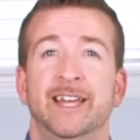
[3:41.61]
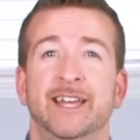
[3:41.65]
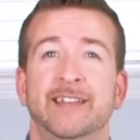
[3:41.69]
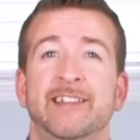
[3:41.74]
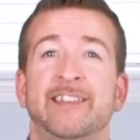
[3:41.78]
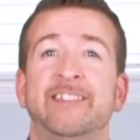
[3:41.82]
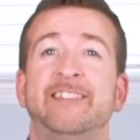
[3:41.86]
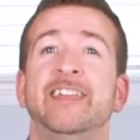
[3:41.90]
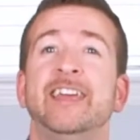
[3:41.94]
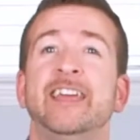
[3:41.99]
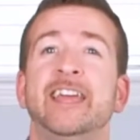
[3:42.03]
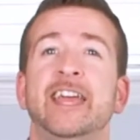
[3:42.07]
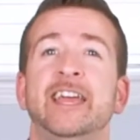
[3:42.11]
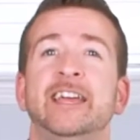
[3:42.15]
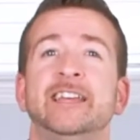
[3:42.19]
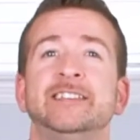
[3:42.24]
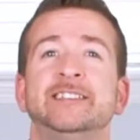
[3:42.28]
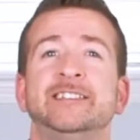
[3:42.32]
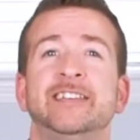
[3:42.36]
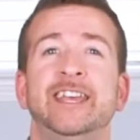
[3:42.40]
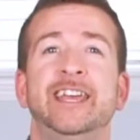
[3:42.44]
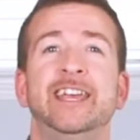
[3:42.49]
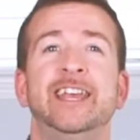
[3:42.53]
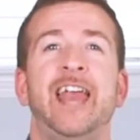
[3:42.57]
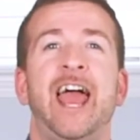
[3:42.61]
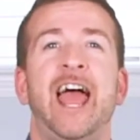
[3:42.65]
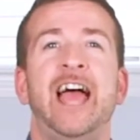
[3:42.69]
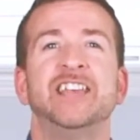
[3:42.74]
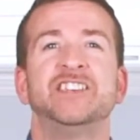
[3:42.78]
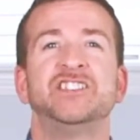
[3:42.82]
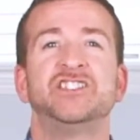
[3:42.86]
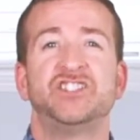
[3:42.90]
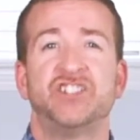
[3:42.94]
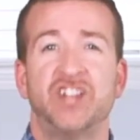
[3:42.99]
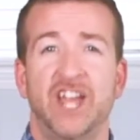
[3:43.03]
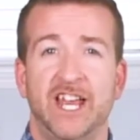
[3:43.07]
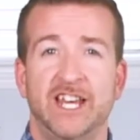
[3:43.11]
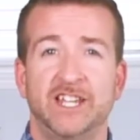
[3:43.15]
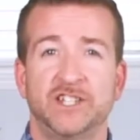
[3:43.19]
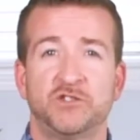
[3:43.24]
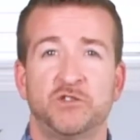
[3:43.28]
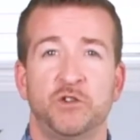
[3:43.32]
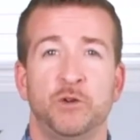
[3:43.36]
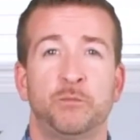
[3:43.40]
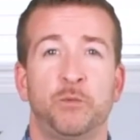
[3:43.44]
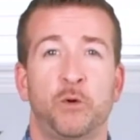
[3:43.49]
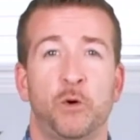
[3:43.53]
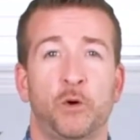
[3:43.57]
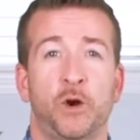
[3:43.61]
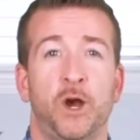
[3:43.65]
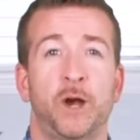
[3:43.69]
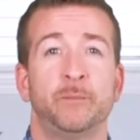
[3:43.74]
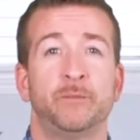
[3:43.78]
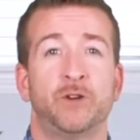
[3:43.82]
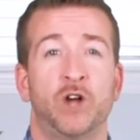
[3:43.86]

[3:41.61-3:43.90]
The thing is, it has changed to a program